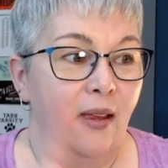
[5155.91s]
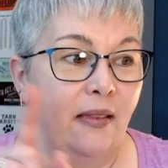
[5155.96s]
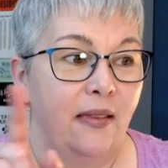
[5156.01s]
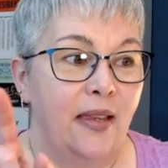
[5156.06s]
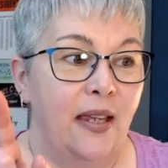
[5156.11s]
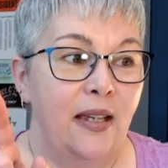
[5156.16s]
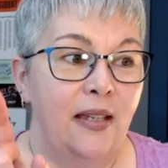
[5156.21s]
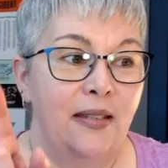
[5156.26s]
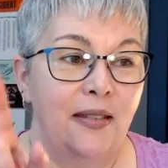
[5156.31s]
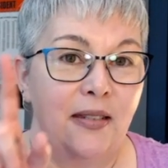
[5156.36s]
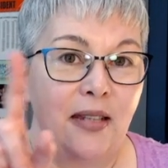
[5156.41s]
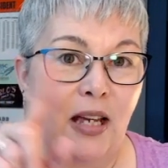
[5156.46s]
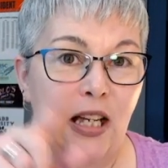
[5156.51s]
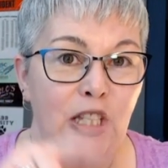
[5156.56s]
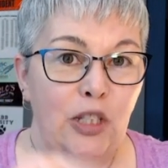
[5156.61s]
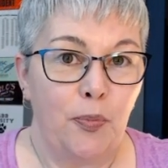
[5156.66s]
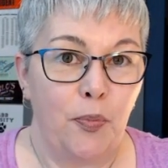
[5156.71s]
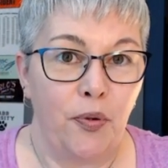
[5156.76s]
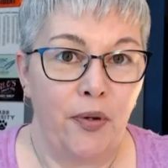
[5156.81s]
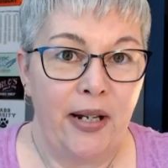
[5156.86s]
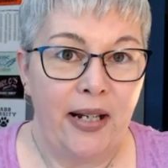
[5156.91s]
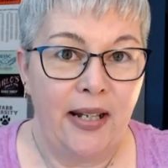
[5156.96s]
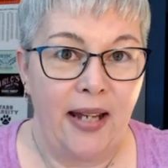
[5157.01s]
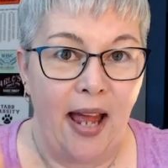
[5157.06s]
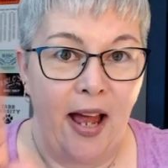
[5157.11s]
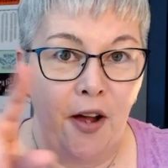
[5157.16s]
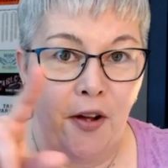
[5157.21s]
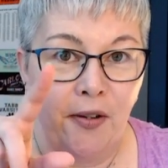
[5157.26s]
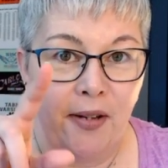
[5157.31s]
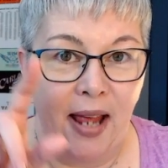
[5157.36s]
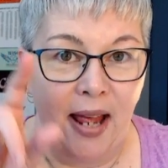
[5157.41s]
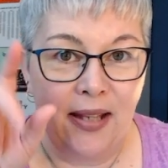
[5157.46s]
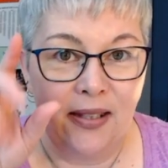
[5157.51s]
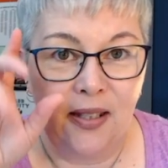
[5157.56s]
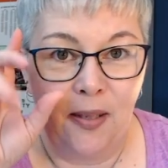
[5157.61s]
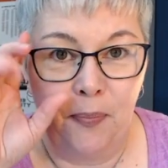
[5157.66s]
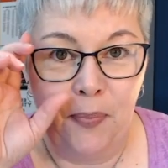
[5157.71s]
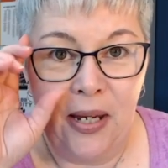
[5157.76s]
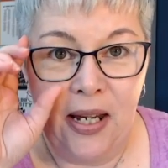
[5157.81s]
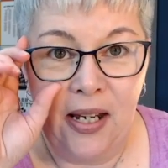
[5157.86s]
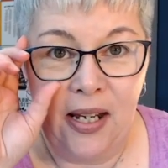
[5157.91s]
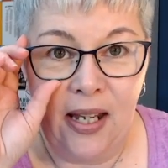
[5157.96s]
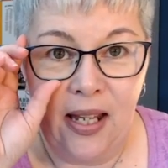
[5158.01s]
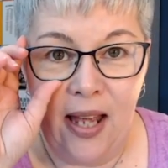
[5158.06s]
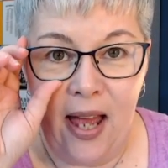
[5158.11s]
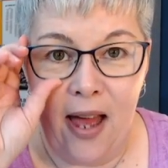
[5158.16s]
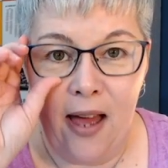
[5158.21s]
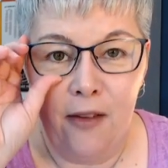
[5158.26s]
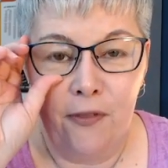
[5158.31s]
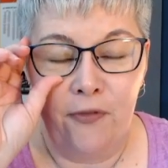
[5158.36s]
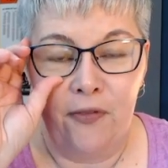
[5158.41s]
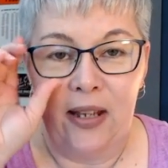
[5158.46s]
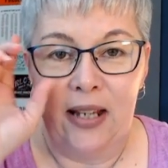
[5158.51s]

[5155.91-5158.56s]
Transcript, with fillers: This does print out as a PDF.